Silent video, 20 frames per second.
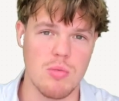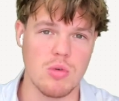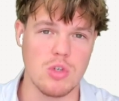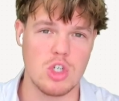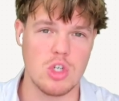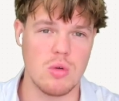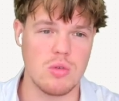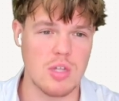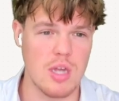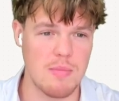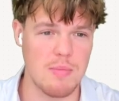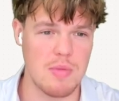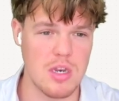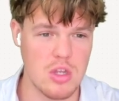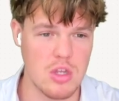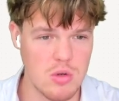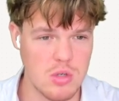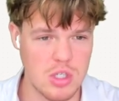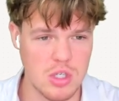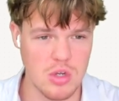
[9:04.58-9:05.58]
shows up in
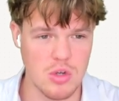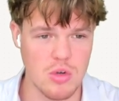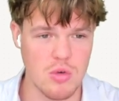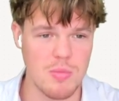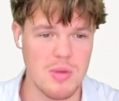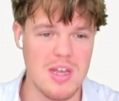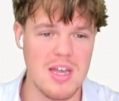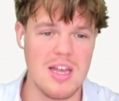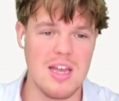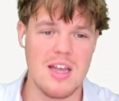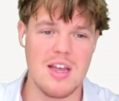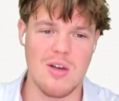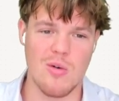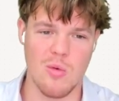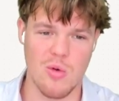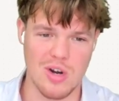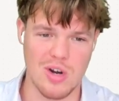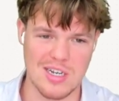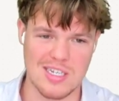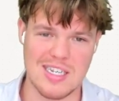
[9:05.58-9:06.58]
YouTube, we're
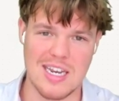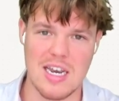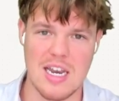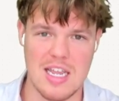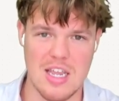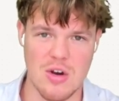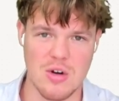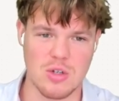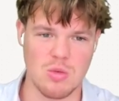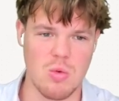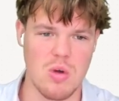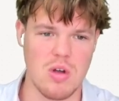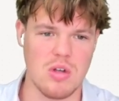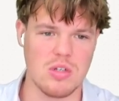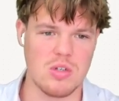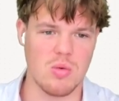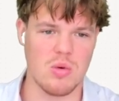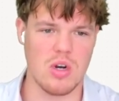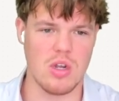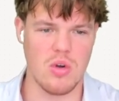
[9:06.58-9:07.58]
going to send it here as well. So
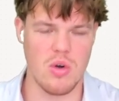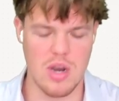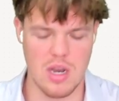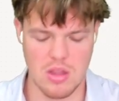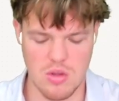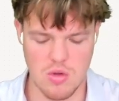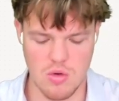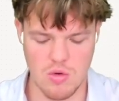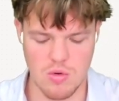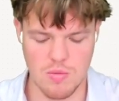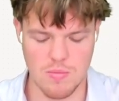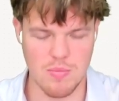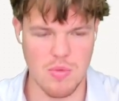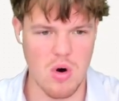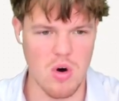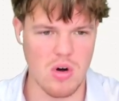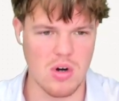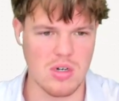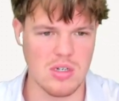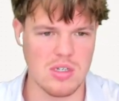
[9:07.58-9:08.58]
we're going to go ahead and do
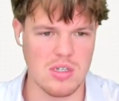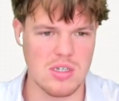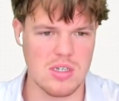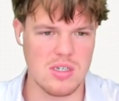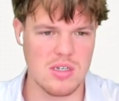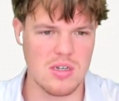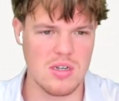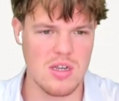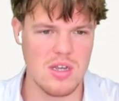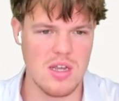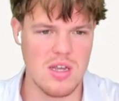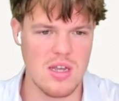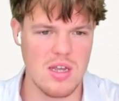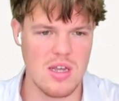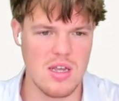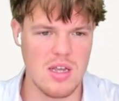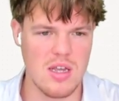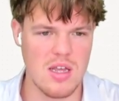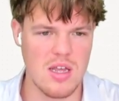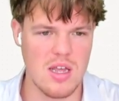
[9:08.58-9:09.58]
Barnes
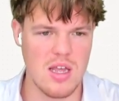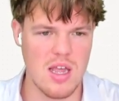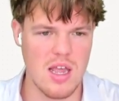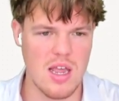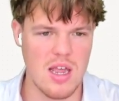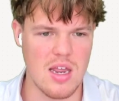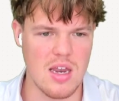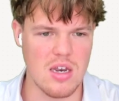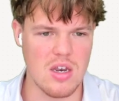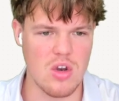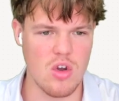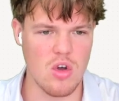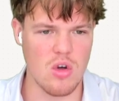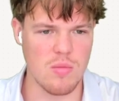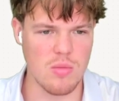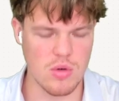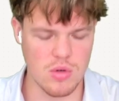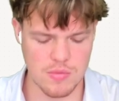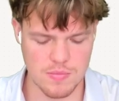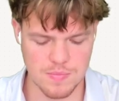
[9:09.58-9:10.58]
and
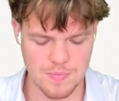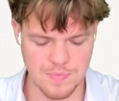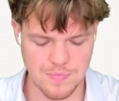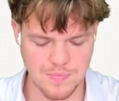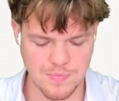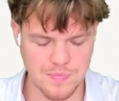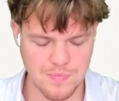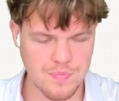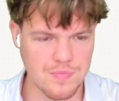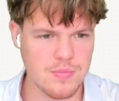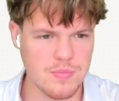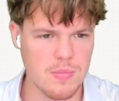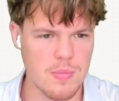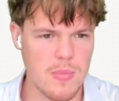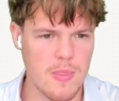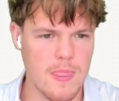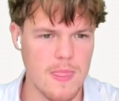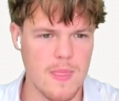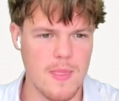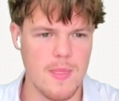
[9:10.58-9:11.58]
Noble.
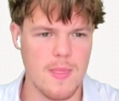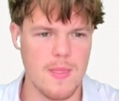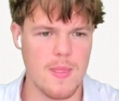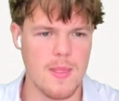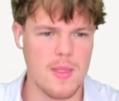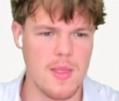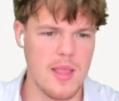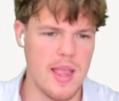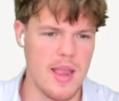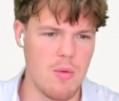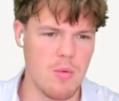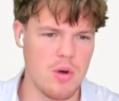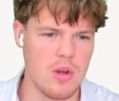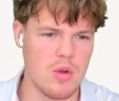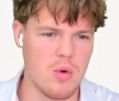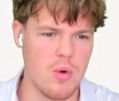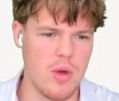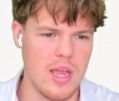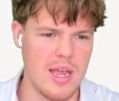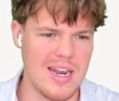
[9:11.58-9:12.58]
And we're going to
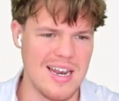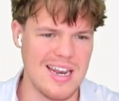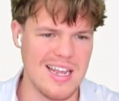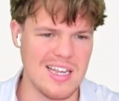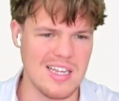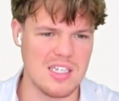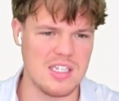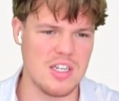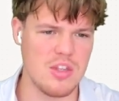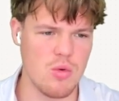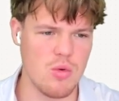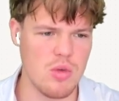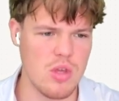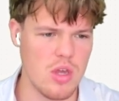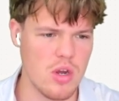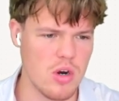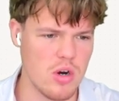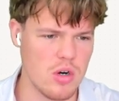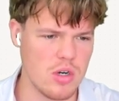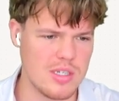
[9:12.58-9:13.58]
go ahead and hit continue
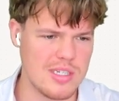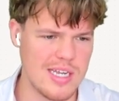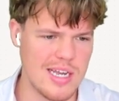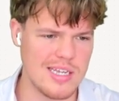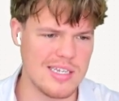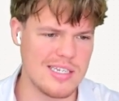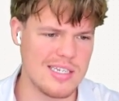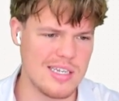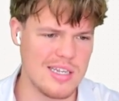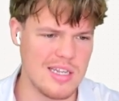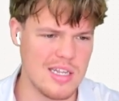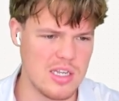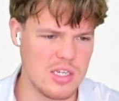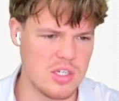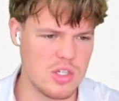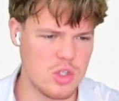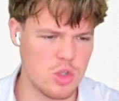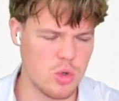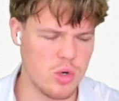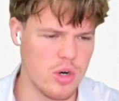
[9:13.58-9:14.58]
here. Test this
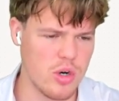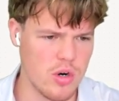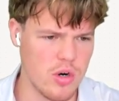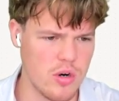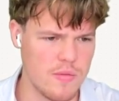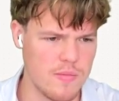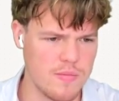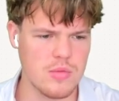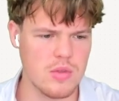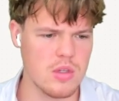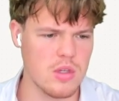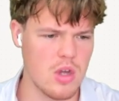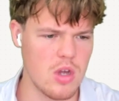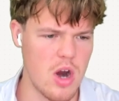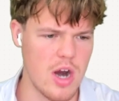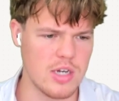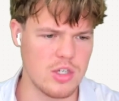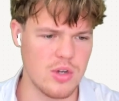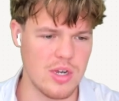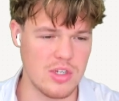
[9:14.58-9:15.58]
trigger. All
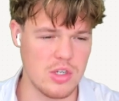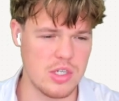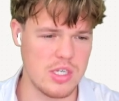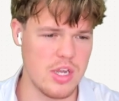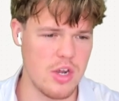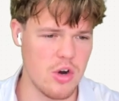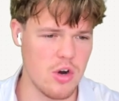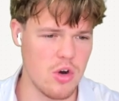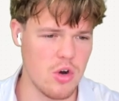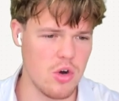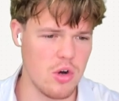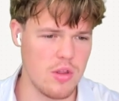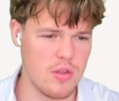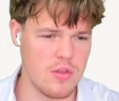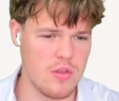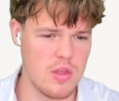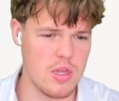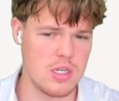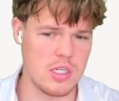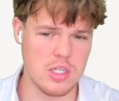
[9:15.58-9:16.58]
right, so as you see here,
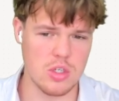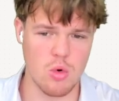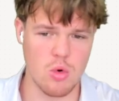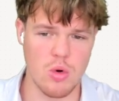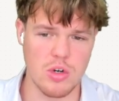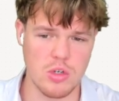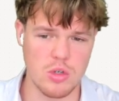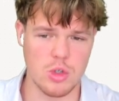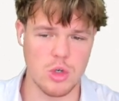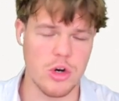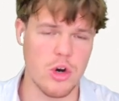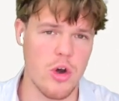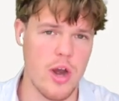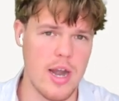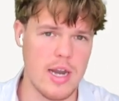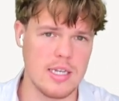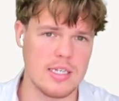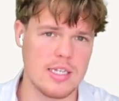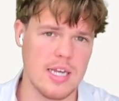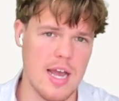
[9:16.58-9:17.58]
this is going to trigger
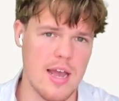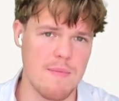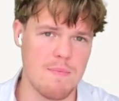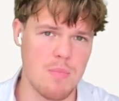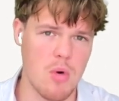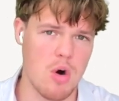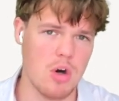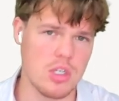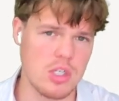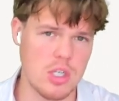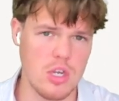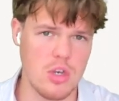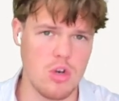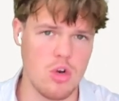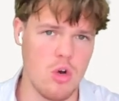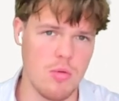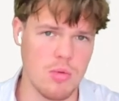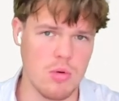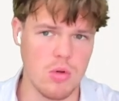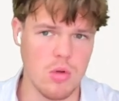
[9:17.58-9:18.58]
anytime Barnes and
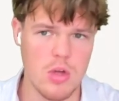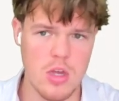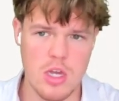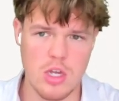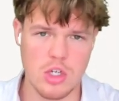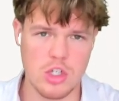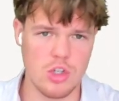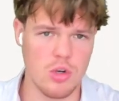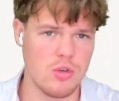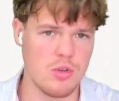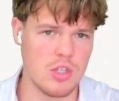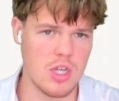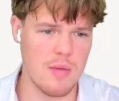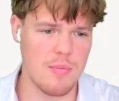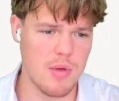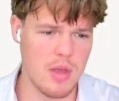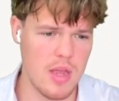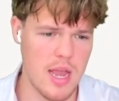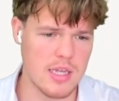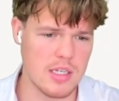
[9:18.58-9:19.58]
Noble shows
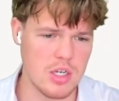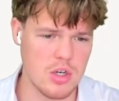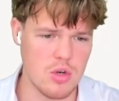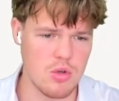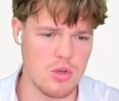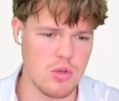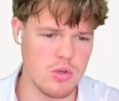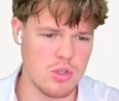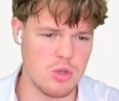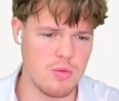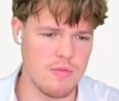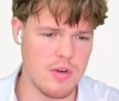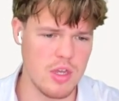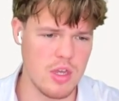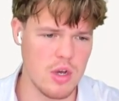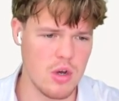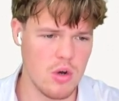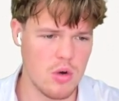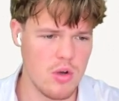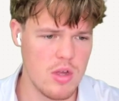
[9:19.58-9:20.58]
up as a new YouTube
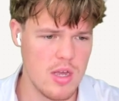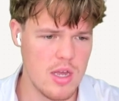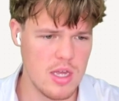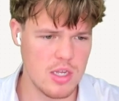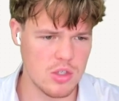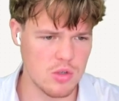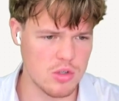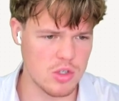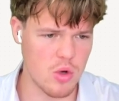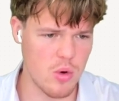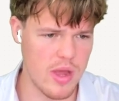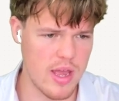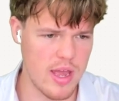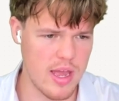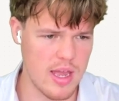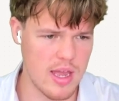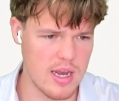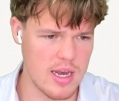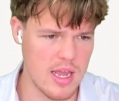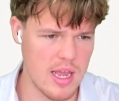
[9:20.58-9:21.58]
video. So let's go
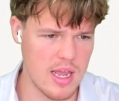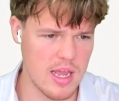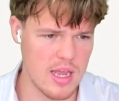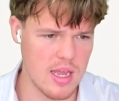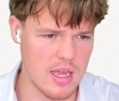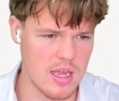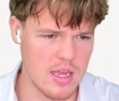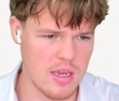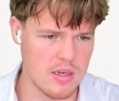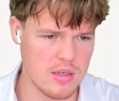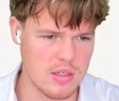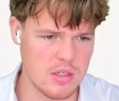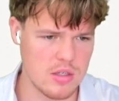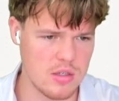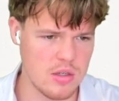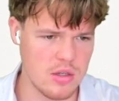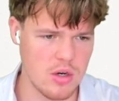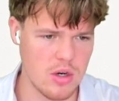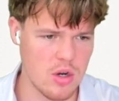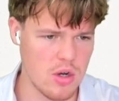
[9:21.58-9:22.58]
ahead and,
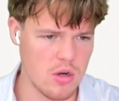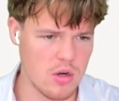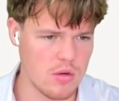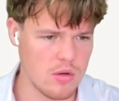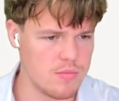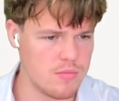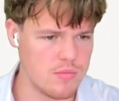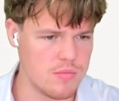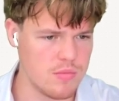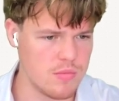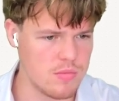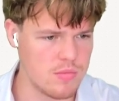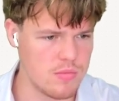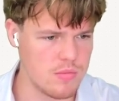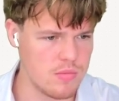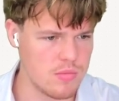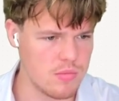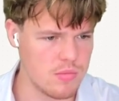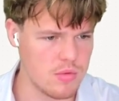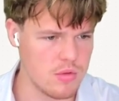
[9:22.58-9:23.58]
you know,
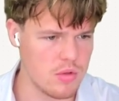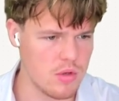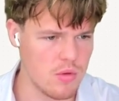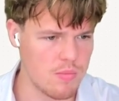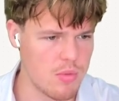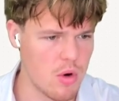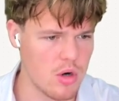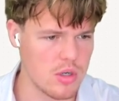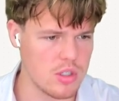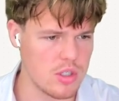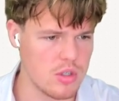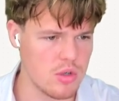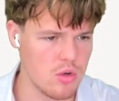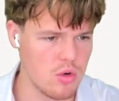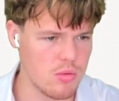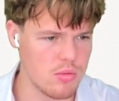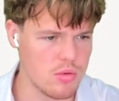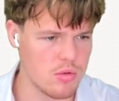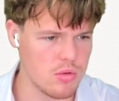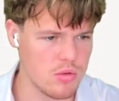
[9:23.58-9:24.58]
you know, Barnes and
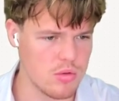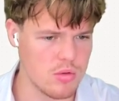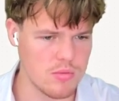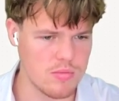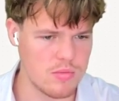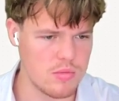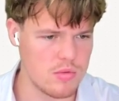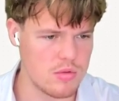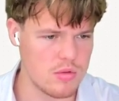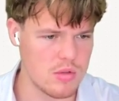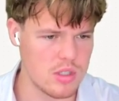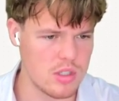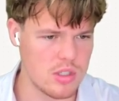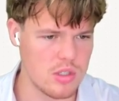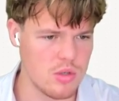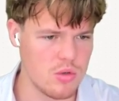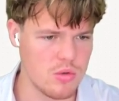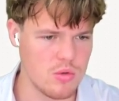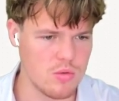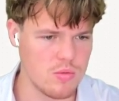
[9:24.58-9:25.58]
Noble, let's
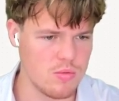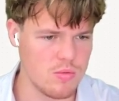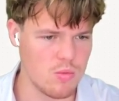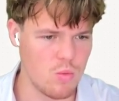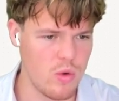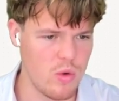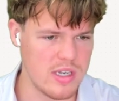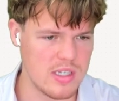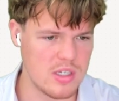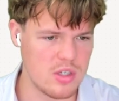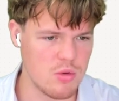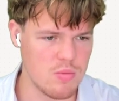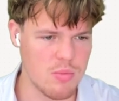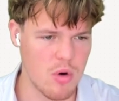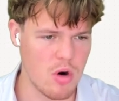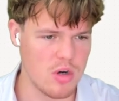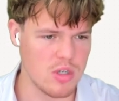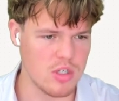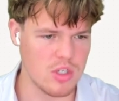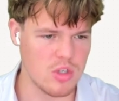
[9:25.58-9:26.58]
do went to
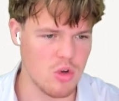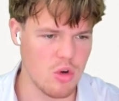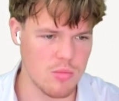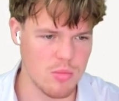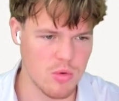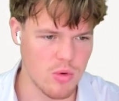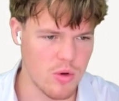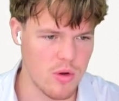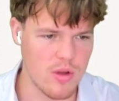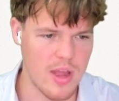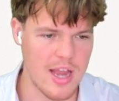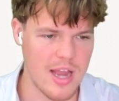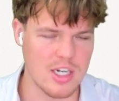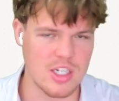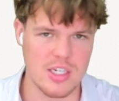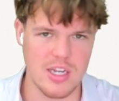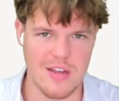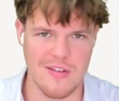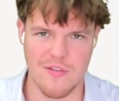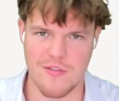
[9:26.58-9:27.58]
Barnes and Noble,
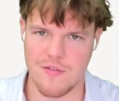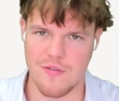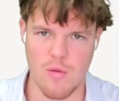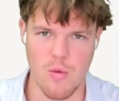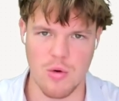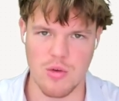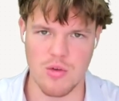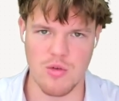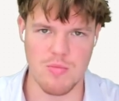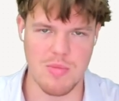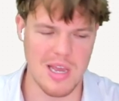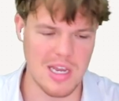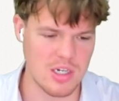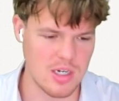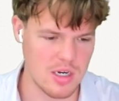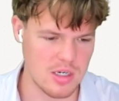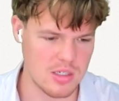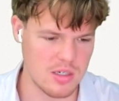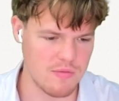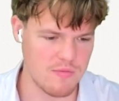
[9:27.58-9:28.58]
hashtag for you page,
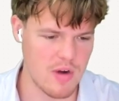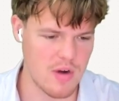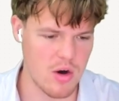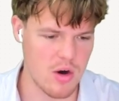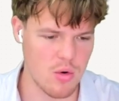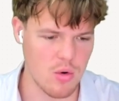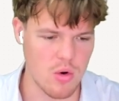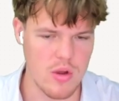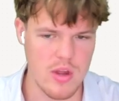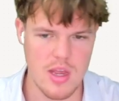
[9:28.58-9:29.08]
hashtag viral.